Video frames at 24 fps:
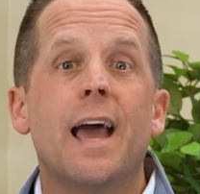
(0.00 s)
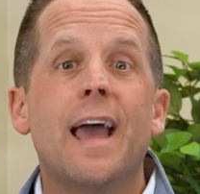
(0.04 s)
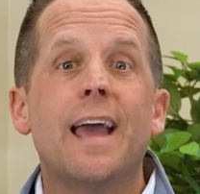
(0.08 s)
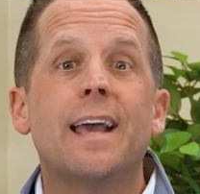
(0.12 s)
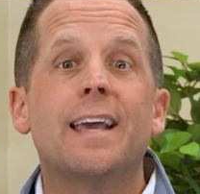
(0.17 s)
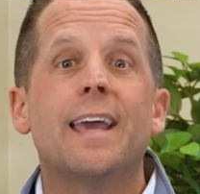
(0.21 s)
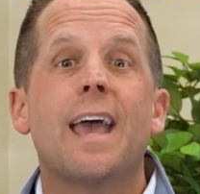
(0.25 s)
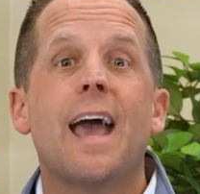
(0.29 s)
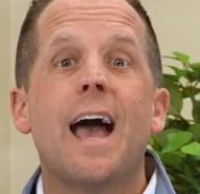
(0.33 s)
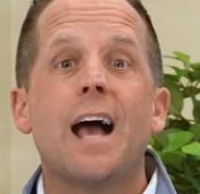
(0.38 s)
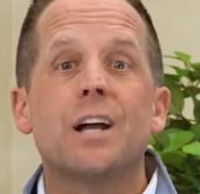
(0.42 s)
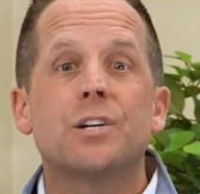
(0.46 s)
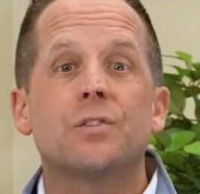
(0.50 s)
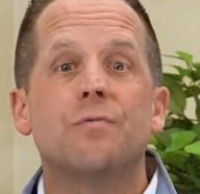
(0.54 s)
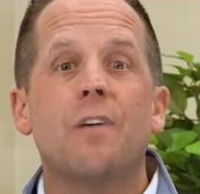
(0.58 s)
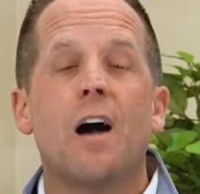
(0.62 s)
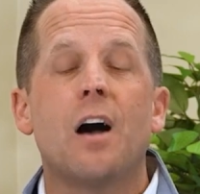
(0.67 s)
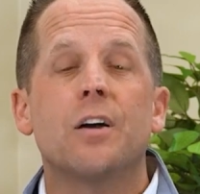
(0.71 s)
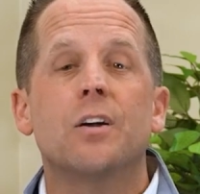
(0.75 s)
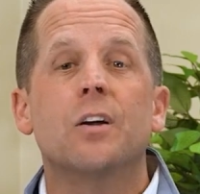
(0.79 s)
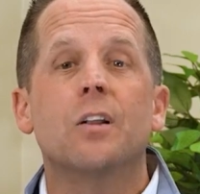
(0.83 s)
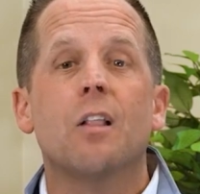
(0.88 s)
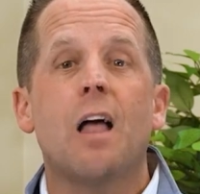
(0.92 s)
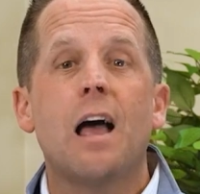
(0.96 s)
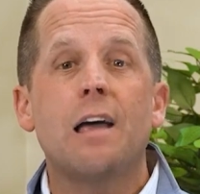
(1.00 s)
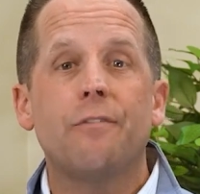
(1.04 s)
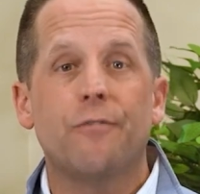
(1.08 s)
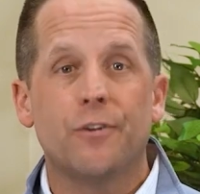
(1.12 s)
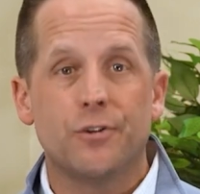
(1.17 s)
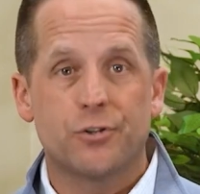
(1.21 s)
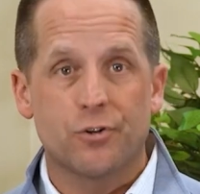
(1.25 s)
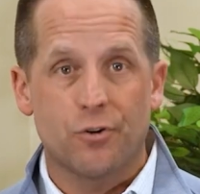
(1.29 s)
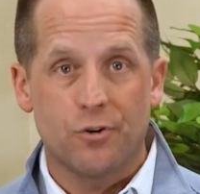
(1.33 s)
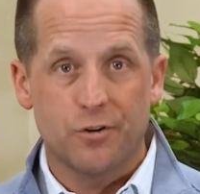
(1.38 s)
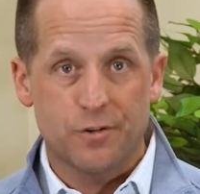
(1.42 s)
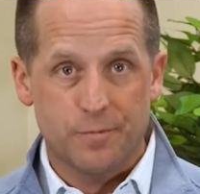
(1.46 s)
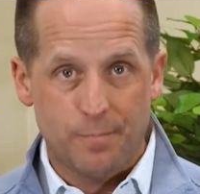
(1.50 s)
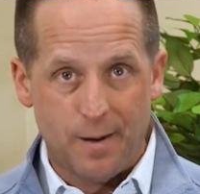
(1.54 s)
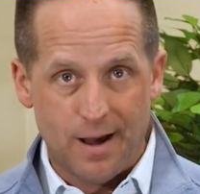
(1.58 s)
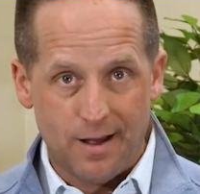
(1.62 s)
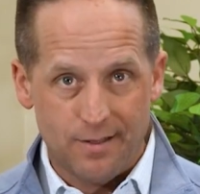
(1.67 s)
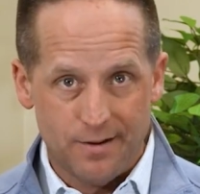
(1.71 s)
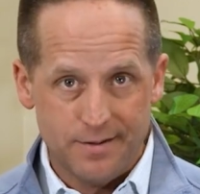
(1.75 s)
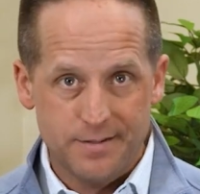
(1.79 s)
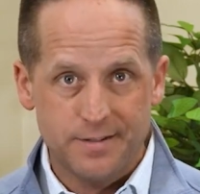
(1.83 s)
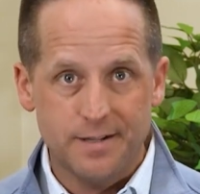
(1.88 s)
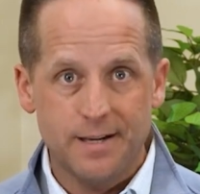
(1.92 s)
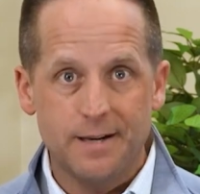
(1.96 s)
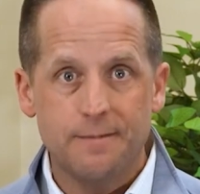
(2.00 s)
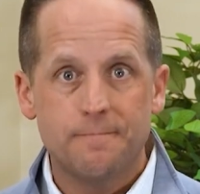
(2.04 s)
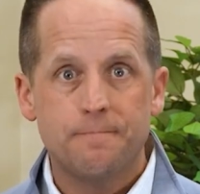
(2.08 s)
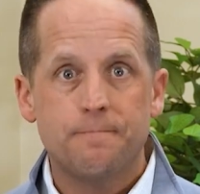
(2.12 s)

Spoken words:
a cash value life insurance policy.